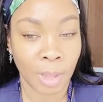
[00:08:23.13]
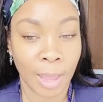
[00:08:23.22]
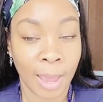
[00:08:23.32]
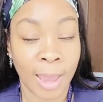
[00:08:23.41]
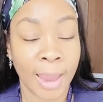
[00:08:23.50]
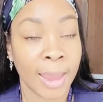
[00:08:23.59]

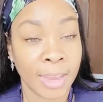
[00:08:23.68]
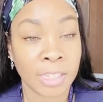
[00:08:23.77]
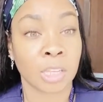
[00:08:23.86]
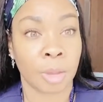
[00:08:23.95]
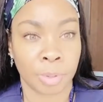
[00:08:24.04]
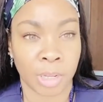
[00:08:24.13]
I hate
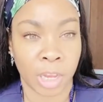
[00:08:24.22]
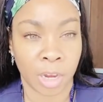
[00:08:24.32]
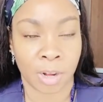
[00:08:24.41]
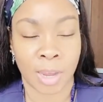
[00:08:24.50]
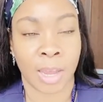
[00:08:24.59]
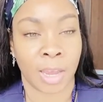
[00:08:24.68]
couplet care.
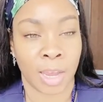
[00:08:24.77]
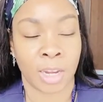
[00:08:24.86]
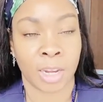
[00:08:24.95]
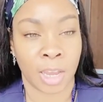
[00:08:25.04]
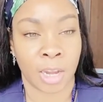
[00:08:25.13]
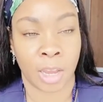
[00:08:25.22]
I hate it,
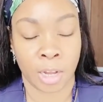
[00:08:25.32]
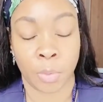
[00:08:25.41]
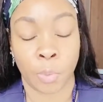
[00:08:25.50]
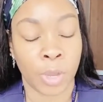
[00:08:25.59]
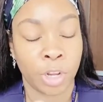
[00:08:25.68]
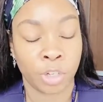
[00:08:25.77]
hate it, hate it.
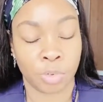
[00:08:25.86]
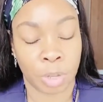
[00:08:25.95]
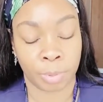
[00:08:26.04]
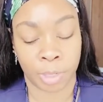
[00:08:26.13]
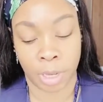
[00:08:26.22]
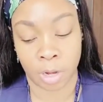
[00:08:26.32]
We didn't do
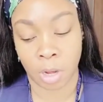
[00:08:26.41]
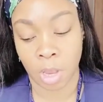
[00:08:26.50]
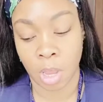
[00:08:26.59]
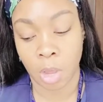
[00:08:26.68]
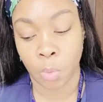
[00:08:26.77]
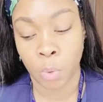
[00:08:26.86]
couplet care.
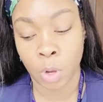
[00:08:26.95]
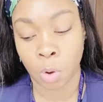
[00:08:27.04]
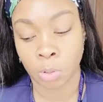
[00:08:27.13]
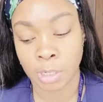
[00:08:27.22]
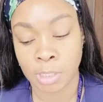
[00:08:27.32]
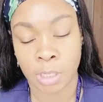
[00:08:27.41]
We
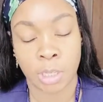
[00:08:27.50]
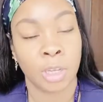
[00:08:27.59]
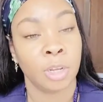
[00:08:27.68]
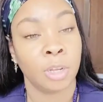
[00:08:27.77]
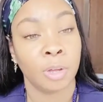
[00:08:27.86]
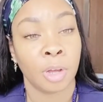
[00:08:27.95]
only did
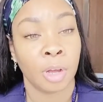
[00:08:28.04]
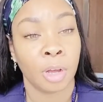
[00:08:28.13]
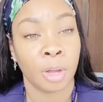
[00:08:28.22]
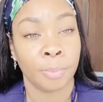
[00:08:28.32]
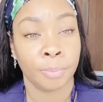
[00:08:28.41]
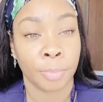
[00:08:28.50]

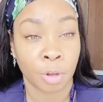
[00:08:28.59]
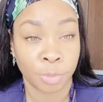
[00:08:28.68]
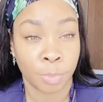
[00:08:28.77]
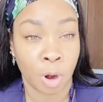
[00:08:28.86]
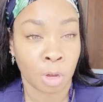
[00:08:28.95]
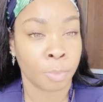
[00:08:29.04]
um,
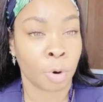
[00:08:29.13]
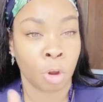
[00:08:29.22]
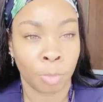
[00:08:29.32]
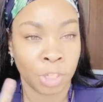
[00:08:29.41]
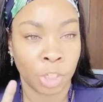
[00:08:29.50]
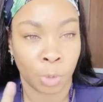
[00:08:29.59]
postpartum or O B
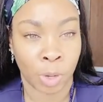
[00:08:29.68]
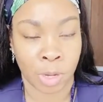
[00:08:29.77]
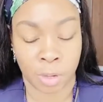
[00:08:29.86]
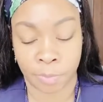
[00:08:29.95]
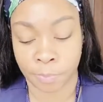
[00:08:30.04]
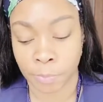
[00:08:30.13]
G Y N.
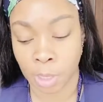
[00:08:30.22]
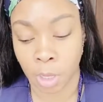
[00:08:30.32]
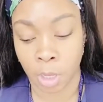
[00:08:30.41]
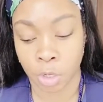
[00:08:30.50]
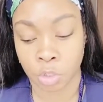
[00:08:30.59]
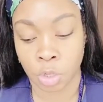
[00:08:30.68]

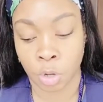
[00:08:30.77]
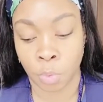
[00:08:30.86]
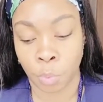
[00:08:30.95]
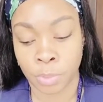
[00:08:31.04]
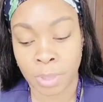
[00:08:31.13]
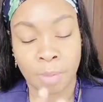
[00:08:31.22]
So
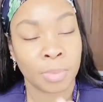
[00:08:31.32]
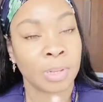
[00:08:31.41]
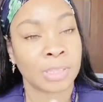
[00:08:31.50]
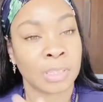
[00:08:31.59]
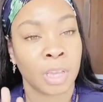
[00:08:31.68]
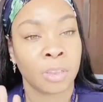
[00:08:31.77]
with that being
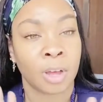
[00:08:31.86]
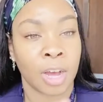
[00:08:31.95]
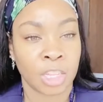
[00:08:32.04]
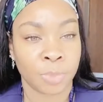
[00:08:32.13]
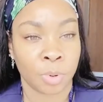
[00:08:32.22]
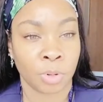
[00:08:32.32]
said, the
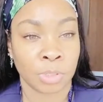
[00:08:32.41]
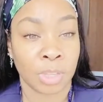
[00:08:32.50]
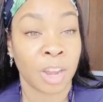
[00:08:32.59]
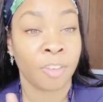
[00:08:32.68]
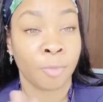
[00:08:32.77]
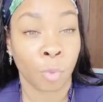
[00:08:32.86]
hospitals that
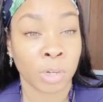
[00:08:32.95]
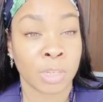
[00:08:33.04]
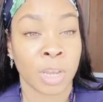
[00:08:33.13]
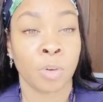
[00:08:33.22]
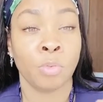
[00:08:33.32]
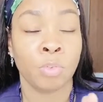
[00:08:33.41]
I've worked at
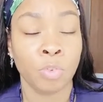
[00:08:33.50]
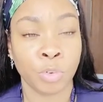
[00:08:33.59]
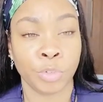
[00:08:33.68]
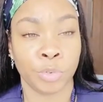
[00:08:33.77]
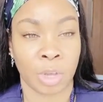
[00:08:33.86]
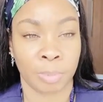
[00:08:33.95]
who do do
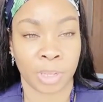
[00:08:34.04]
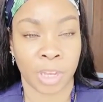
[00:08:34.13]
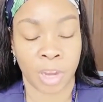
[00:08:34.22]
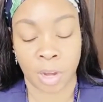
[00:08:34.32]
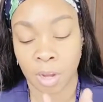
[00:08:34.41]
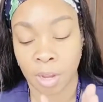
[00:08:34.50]
couplet
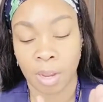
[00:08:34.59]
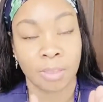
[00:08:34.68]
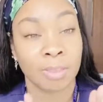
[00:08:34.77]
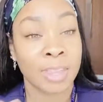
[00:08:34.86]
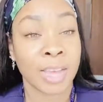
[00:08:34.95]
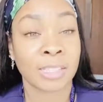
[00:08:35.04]
care,
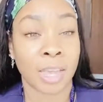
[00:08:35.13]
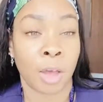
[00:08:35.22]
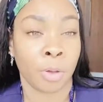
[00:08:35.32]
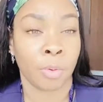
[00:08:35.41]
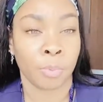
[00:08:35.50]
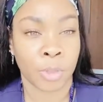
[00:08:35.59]
that's how
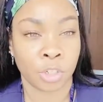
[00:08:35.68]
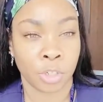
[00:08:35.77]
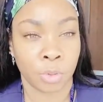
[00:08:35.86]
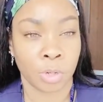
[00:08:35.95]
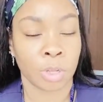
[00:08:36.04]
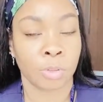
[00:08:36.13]
they do it.